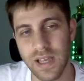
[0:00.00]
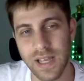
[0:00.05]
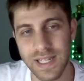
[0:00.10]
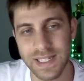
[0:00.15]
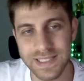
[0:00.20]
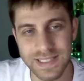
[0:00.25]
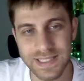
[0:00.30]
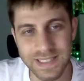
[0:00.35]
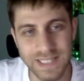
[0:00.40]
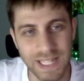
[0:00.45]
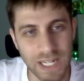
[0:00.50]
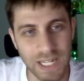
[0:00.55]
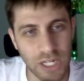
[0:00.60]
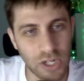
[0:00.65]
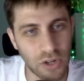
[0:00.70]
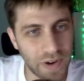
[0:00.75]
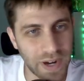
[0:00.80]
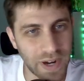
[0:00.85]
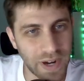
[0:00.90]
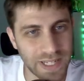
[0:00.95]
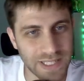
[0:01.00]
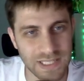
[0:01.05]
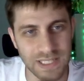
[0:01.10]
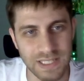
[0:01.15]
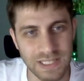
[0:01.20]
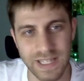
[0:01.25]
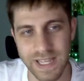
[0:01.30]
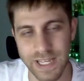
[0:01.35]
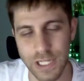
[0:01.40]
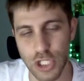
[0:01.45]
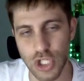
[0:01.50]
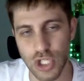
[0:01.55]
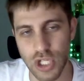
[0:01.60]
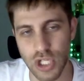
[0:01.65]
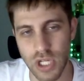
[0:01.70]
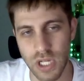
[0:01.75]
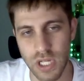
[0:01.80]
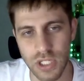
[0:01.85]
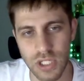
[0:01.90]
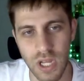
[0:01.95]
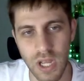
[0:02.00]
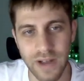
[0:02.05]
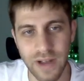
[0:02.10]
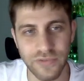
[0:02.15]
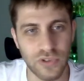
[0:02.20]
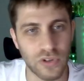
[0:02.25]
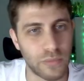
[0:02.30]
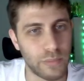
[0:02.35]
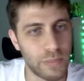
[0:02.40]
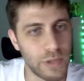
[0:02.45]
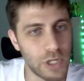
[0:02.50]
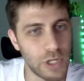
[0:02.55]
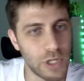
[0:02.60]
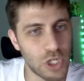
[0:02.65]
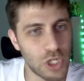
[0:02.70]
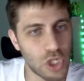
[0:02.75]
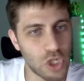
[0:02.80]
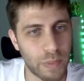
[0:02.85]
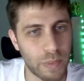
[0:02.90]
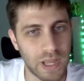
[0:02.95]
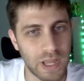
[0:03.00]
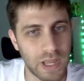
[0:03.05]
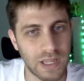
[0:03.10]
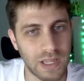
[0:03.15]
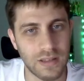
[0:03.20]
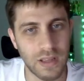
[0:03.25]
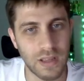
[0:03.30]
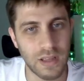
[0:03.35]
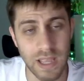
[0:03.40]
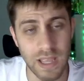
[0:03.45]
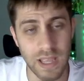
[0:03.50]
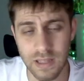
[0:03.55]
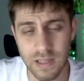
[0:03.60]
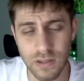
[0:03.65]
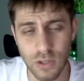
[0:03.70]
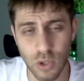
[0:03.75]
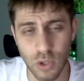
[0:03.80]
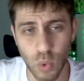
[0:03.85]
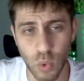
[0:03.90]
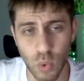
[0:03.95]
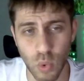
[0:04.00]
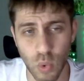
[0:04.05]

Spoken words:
Sacrificing the exchange after bishop a8, queen